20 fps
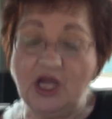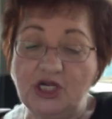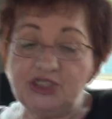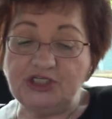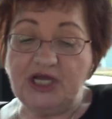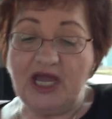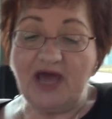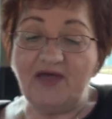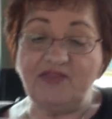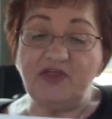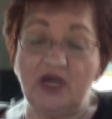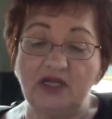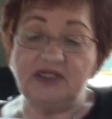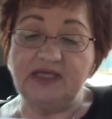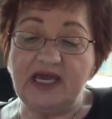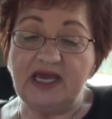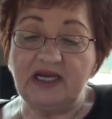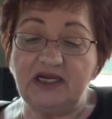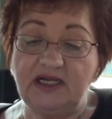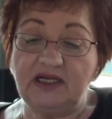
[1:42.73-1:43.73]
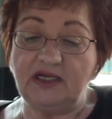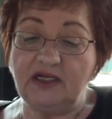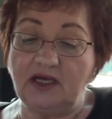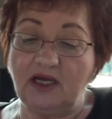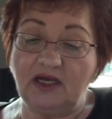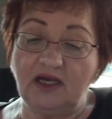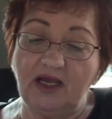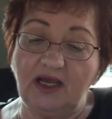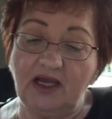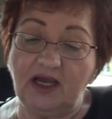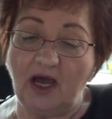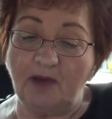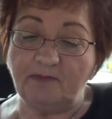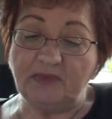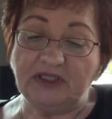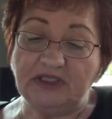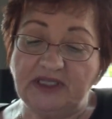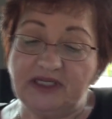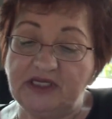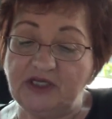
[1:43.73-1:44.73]
She had the uncanny
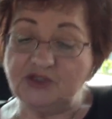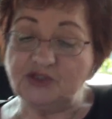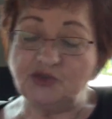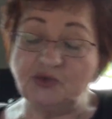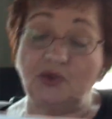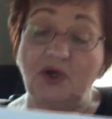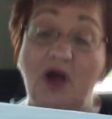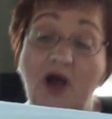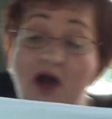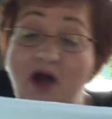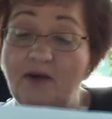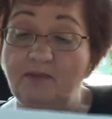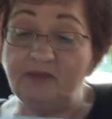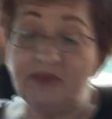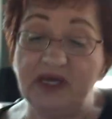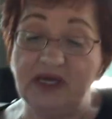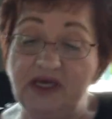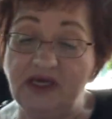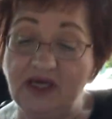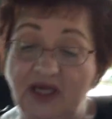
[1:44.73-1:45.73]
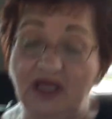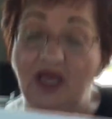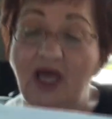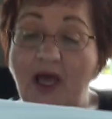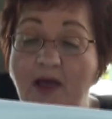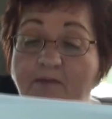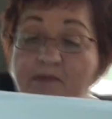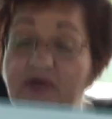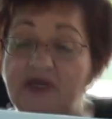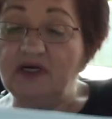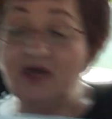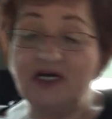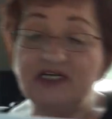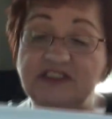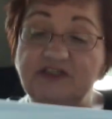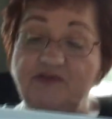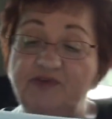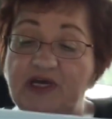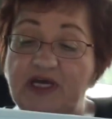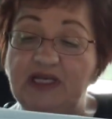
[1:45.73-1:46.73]
ability to calm me.
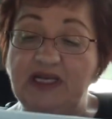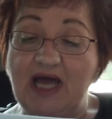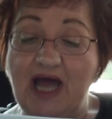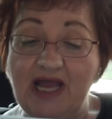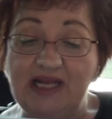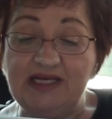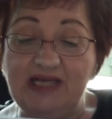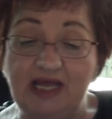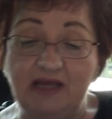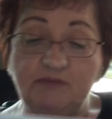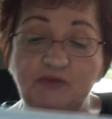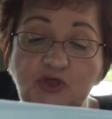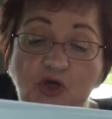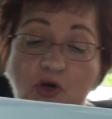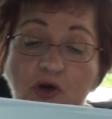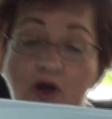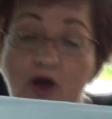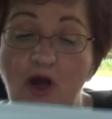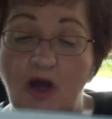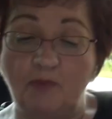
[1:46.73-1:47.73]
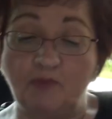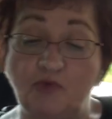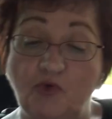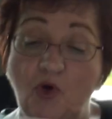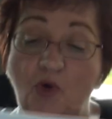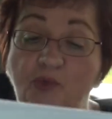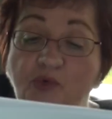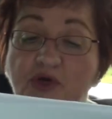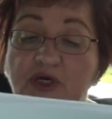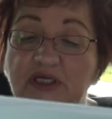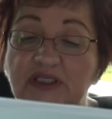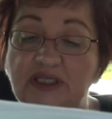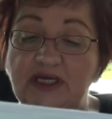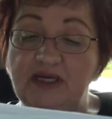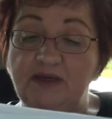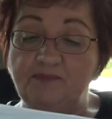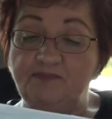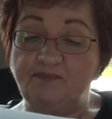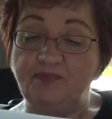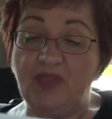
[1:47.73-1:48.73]
Because of it, I named her
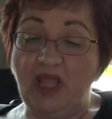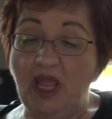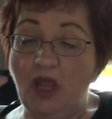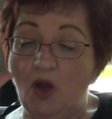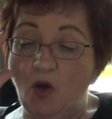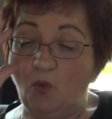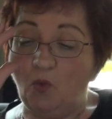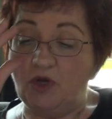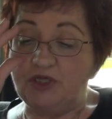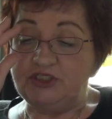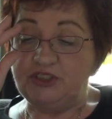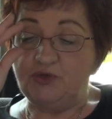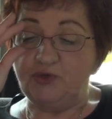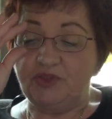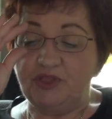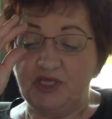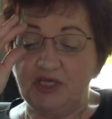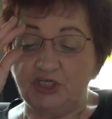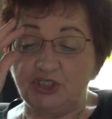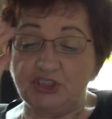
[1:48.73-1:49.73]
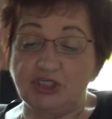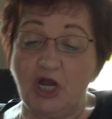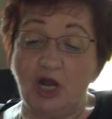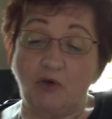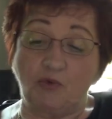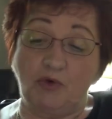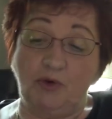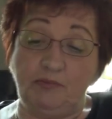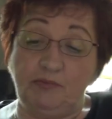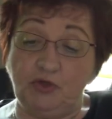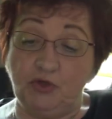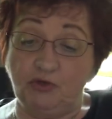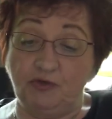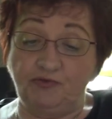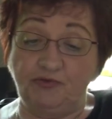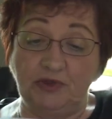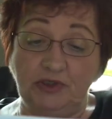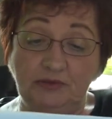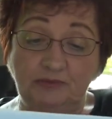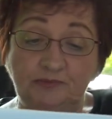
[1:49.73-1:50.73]
appropriately. What do you think, chakra
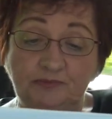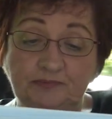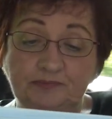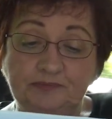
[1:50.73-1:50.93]
beautiful?